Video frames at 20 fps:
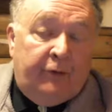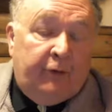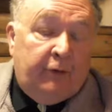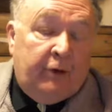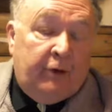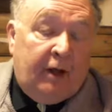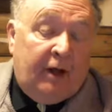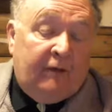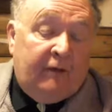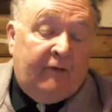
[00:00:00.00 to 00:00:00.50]

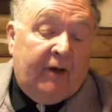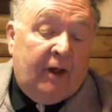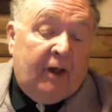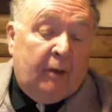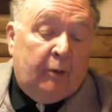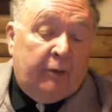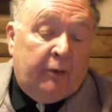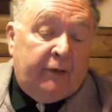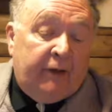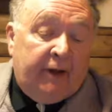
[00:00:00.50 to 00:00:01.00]
not
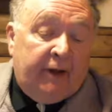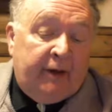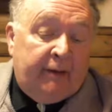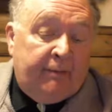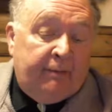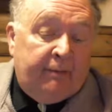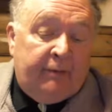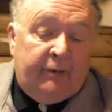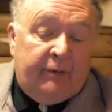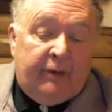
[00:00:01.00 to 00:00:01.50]
available. They
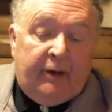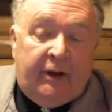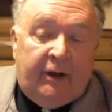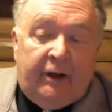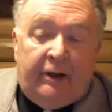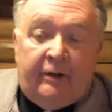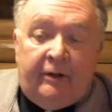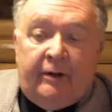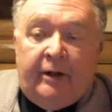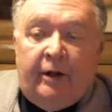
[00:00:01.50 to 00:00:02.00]

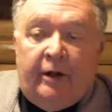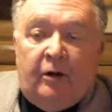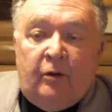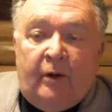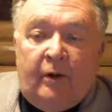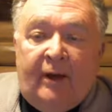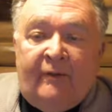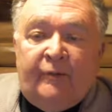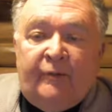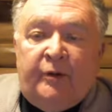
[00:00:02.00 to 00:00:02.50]
don't
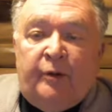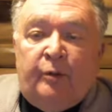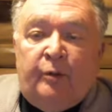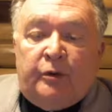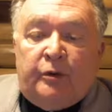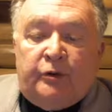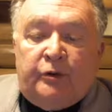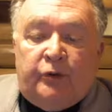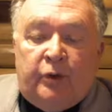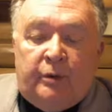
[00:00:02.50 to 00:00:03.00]
have them in the
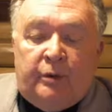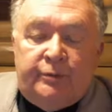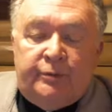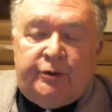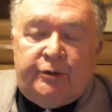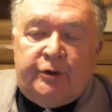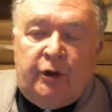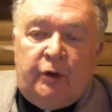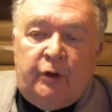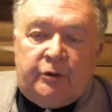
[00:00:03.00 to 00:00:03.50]
bookstore,
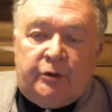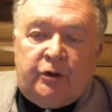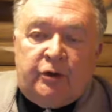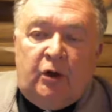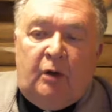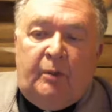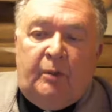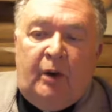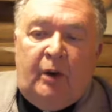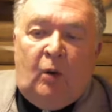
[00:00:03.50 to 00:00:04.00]
so it's
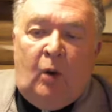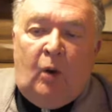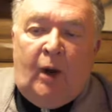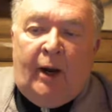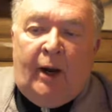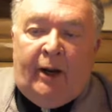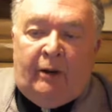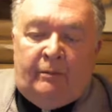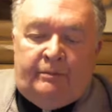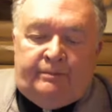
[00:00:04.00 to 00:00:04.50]
going to be a
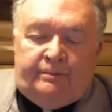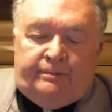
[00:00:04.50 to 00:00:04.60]
while.